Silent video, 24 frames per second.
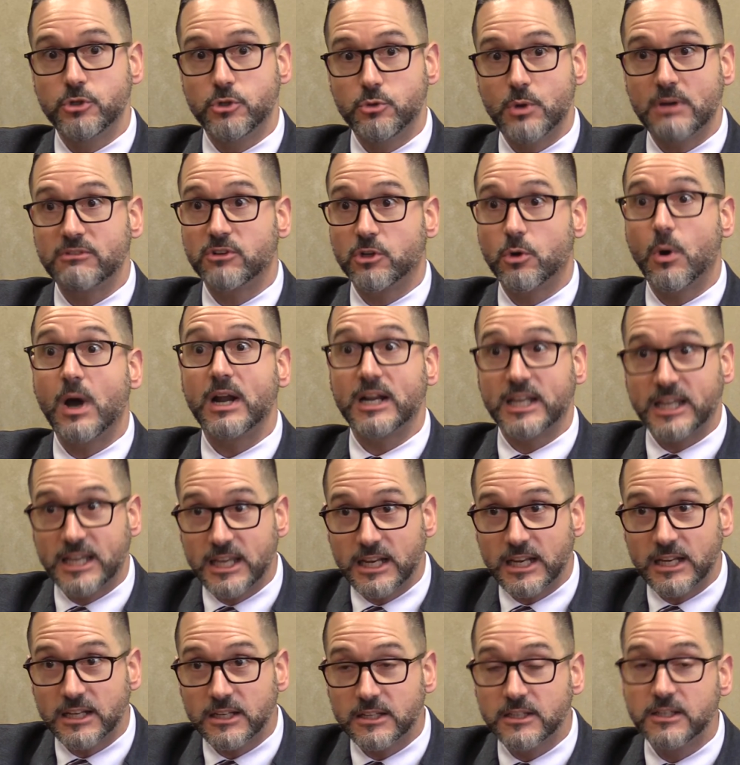You have to go out and get
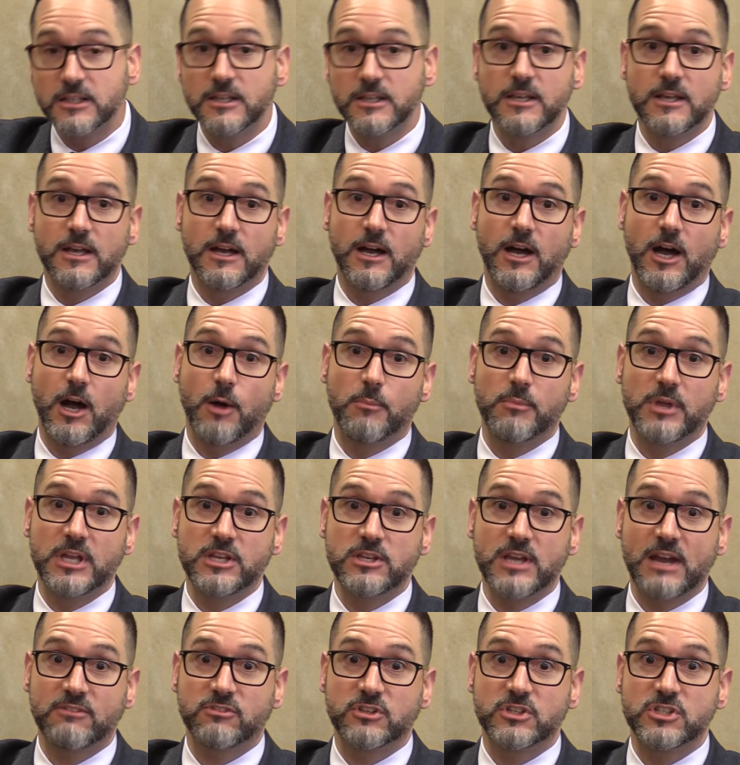it, and
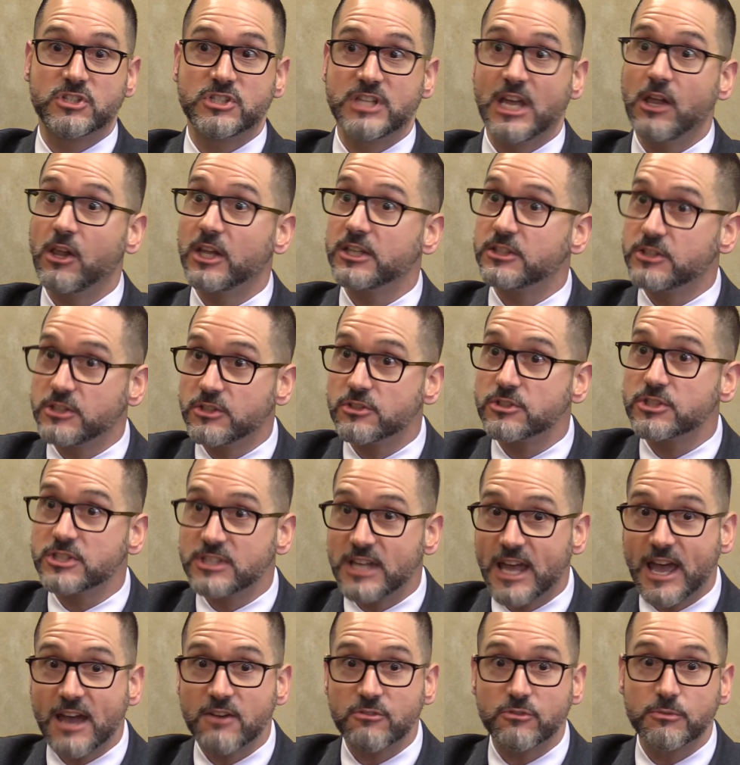you have to sell it to your
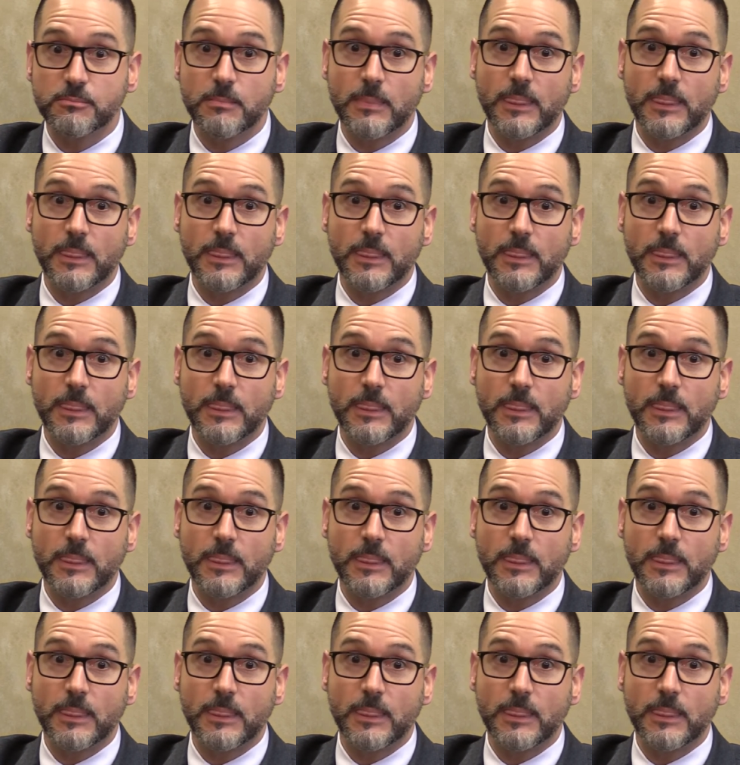staff.